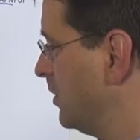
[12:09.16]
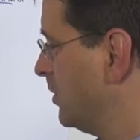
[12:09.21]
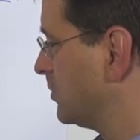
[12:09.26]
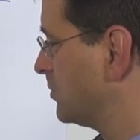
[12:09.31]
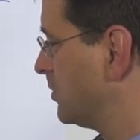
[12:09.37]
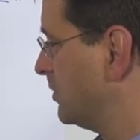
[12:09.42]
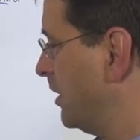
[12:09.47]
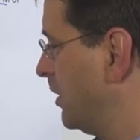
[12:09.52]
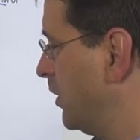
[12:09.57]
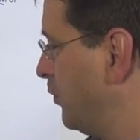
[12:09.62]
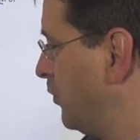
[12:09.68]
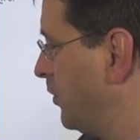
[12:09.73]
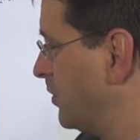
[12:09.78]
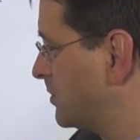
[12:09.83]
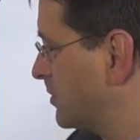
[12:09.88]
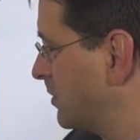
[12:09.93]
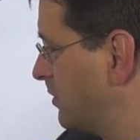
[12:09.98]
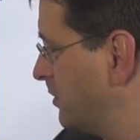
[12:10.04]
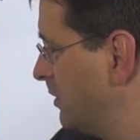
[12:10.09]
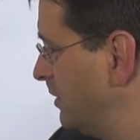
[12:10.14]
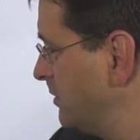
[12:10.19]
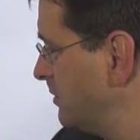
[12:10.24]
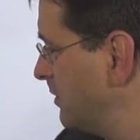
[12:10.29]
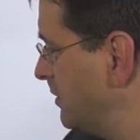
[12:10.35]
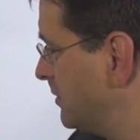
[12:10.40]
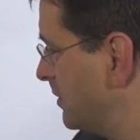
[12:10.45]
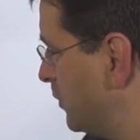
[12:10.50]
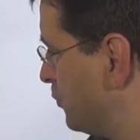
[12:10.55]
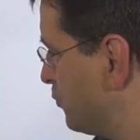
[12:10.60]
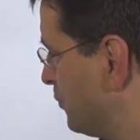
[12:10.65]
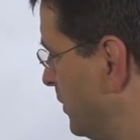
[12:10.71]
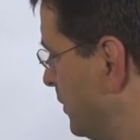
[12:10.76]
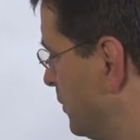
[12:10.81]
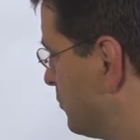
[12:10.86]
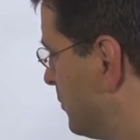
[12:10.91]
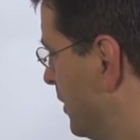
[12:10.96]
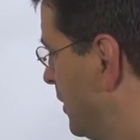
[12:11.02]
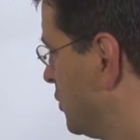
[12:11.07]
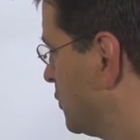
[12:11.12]
So in other words, this is a
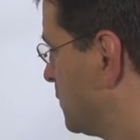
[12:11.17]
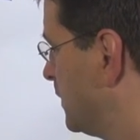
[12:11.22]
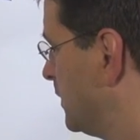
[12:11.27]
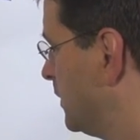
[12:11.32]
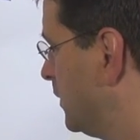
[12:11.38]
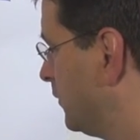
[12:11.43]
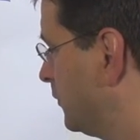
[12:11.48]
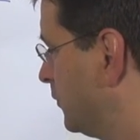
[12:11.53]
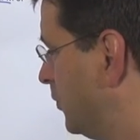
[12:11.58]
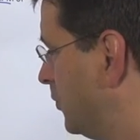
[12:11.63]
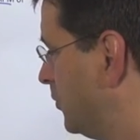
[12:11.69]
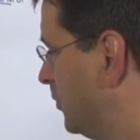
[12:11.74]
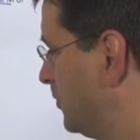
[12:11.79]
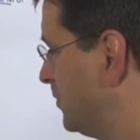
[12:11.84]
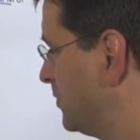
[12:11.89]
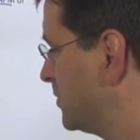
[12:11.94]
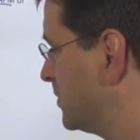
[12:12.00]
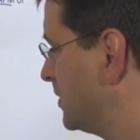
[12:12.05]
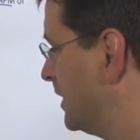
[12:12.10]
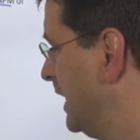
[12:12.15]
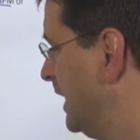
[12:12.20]
rearrangement of terms,